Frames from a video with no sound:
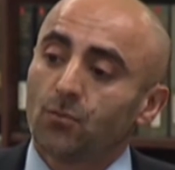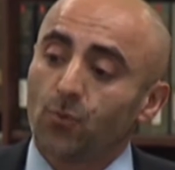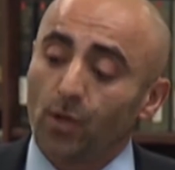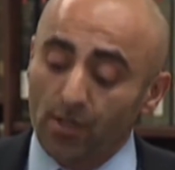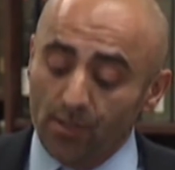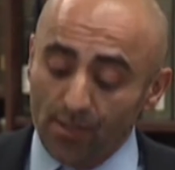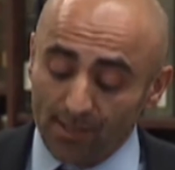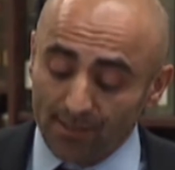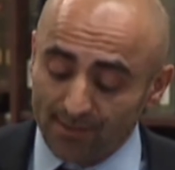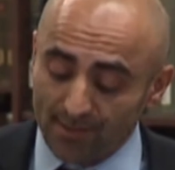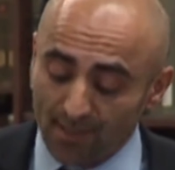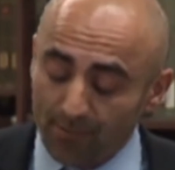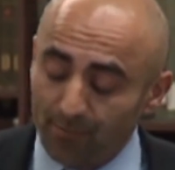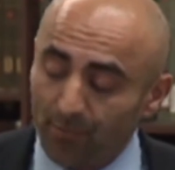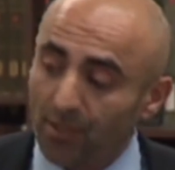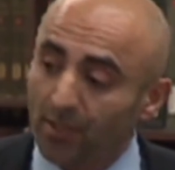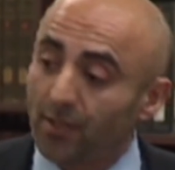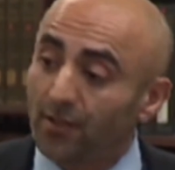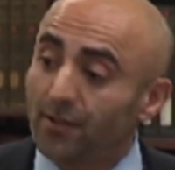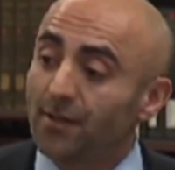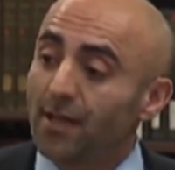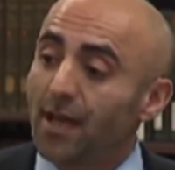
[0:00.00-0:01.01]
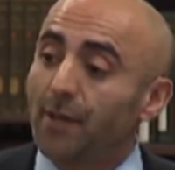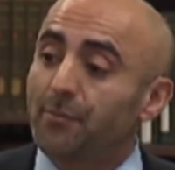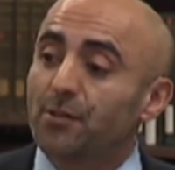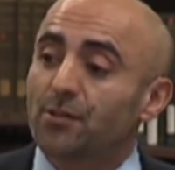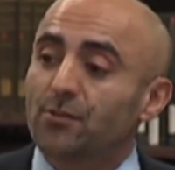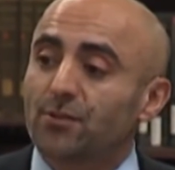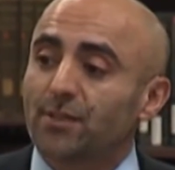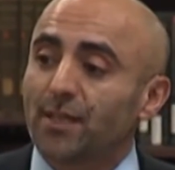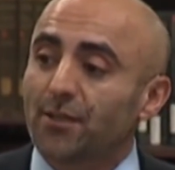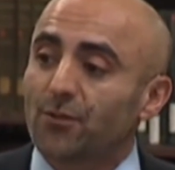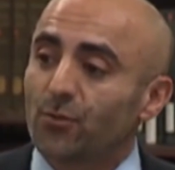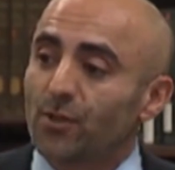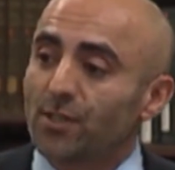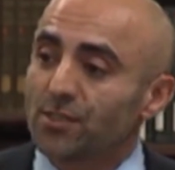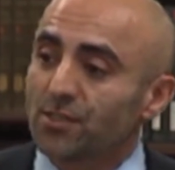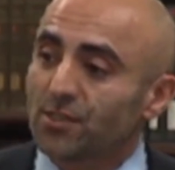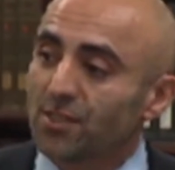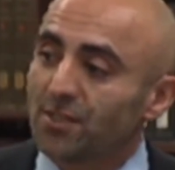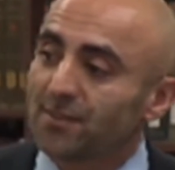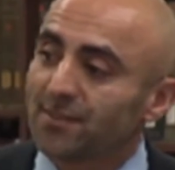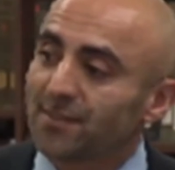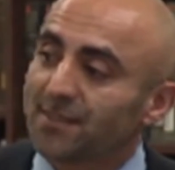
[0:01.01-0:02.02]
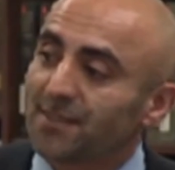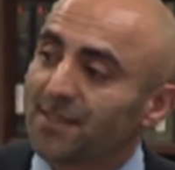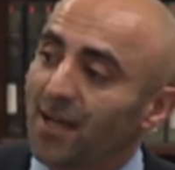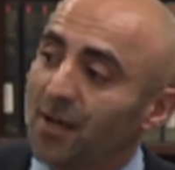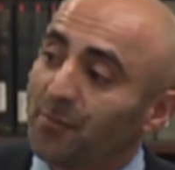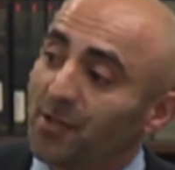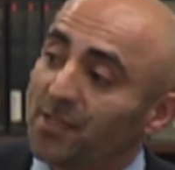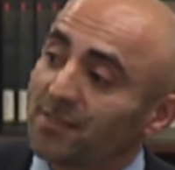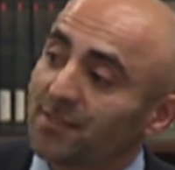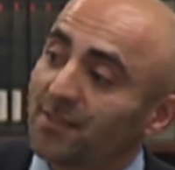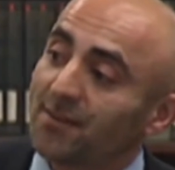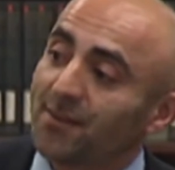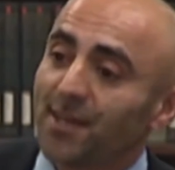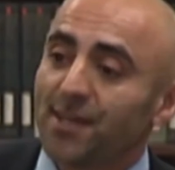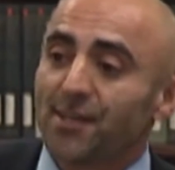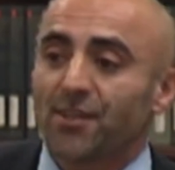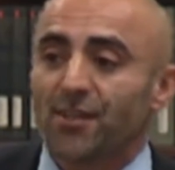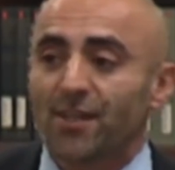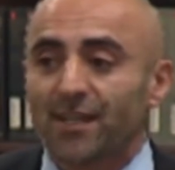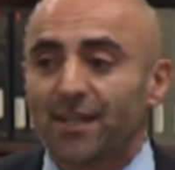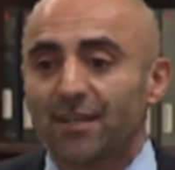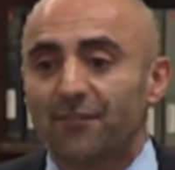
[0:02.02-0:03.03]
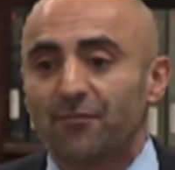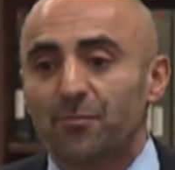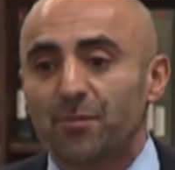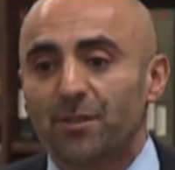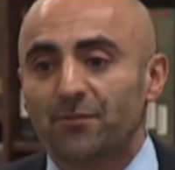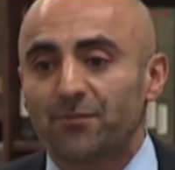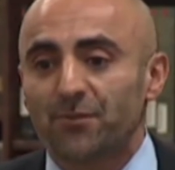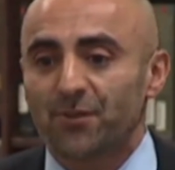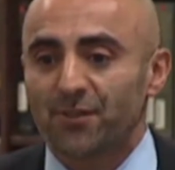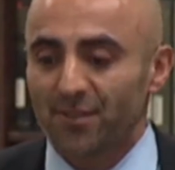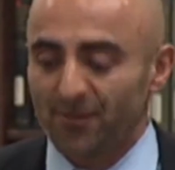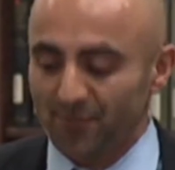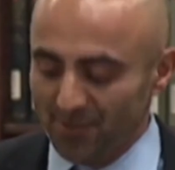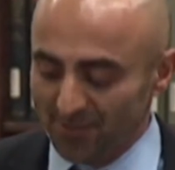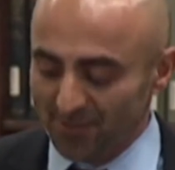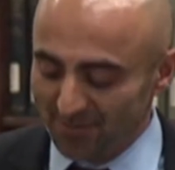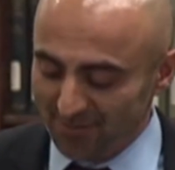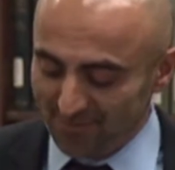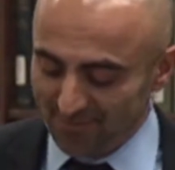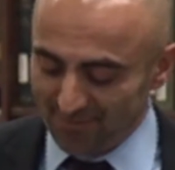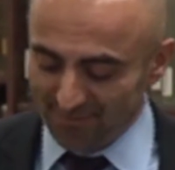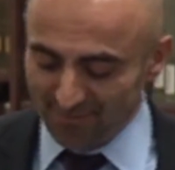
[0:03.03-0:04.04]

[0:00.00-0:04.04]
Why don't I stop here? Happy to take questions and comments, and thank you again, everybody, for coming.